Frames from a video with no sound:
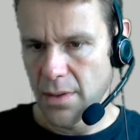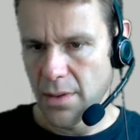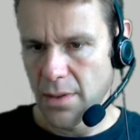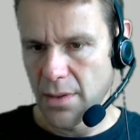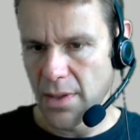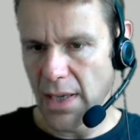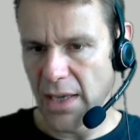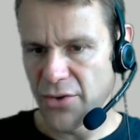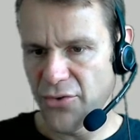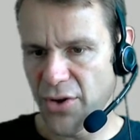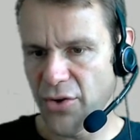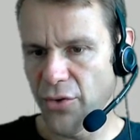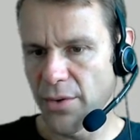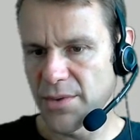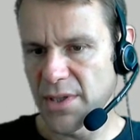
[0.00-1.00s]
Yeah,
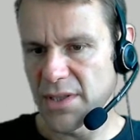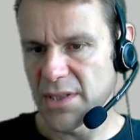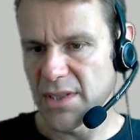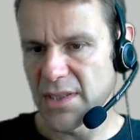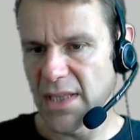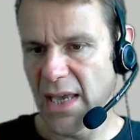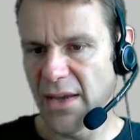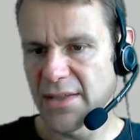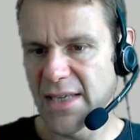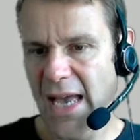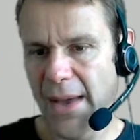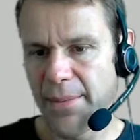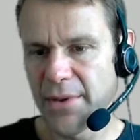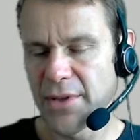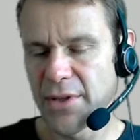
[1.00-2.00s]
trigger objects is there. It's
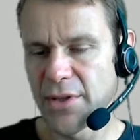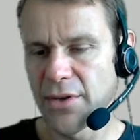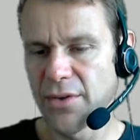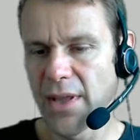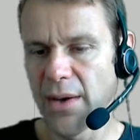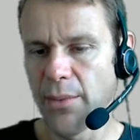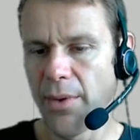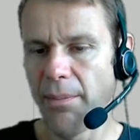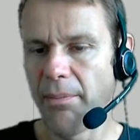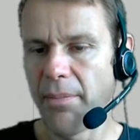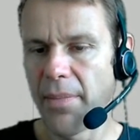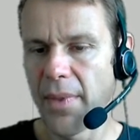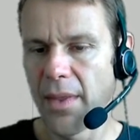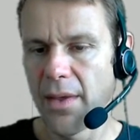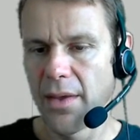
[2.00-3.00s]
happy to do that one.
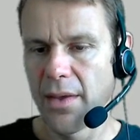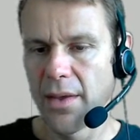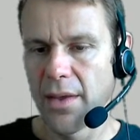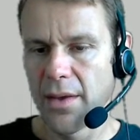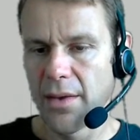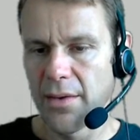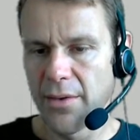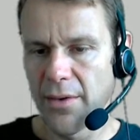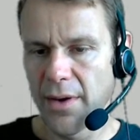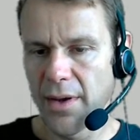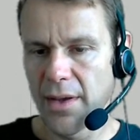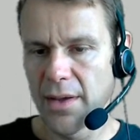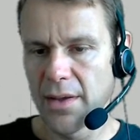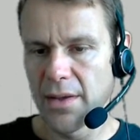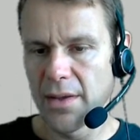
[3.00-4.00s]

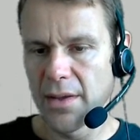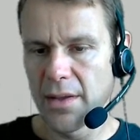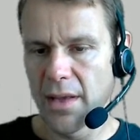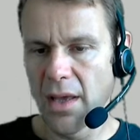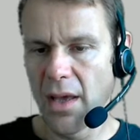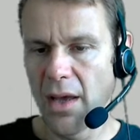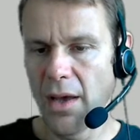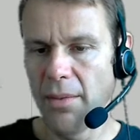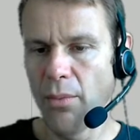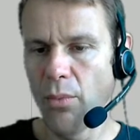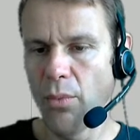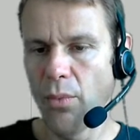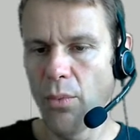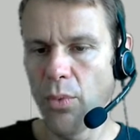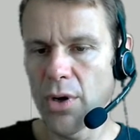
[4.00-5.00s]
Alright.
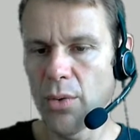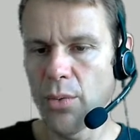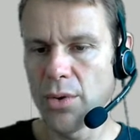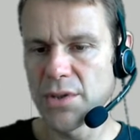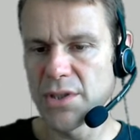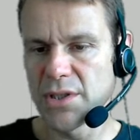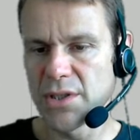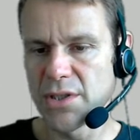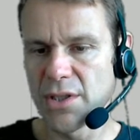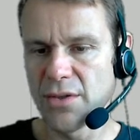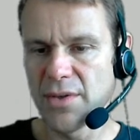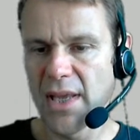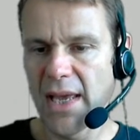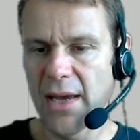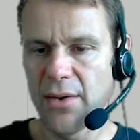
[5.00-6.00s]
What I wanted to
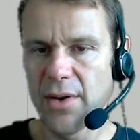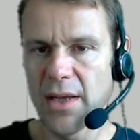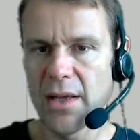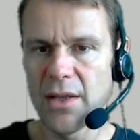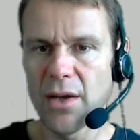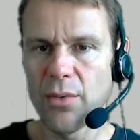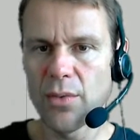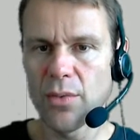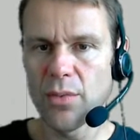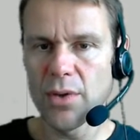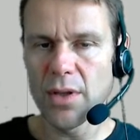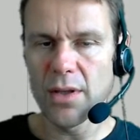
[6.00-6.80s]
do now, and what I'll